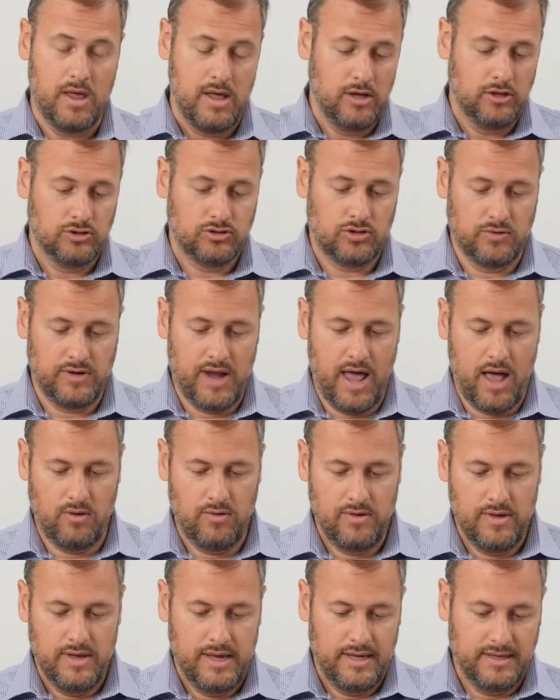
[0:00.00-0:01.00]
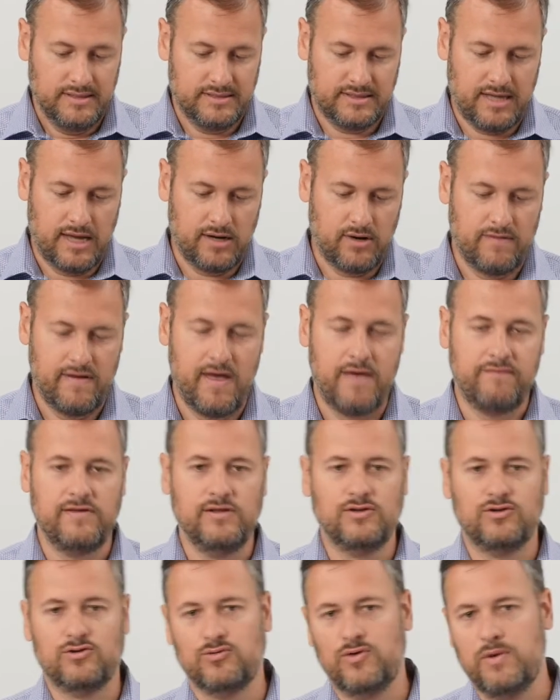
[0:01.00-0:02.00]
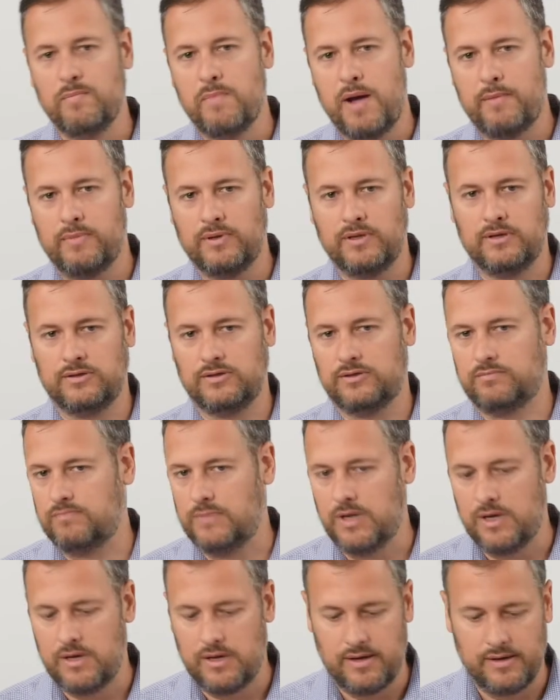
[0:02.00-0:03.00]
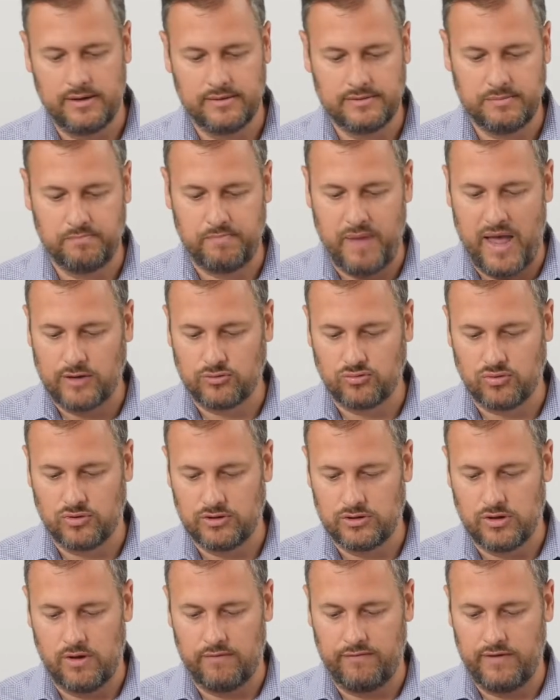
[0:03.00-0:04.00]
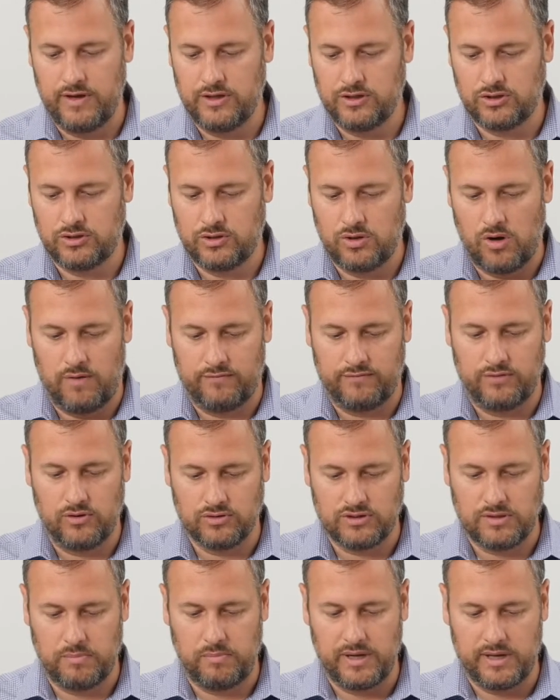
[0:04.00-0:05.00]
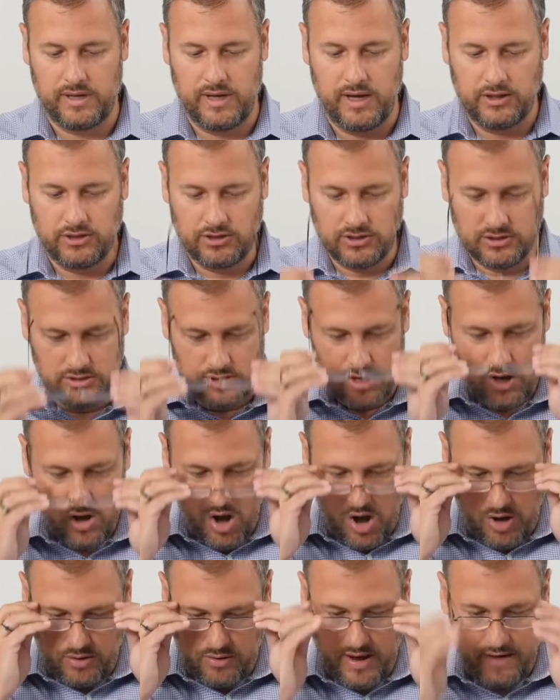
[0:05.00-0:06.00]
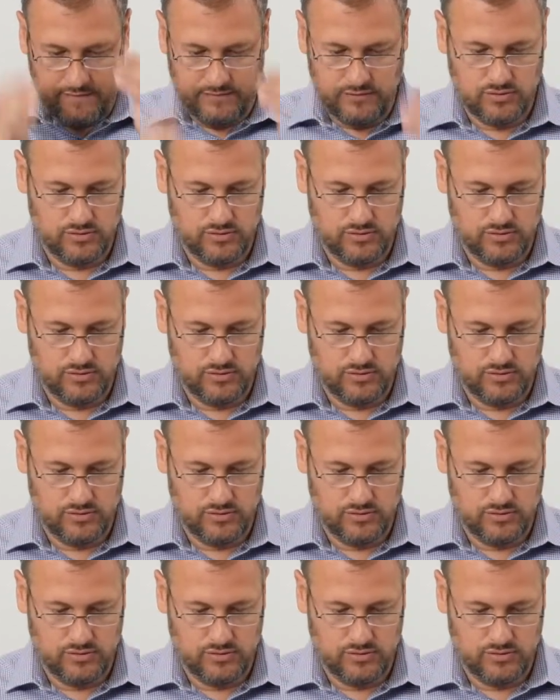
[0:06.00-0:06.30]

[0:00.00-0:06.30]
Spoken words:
So now, instead of having to remember the passwords of each of those applications, all you have to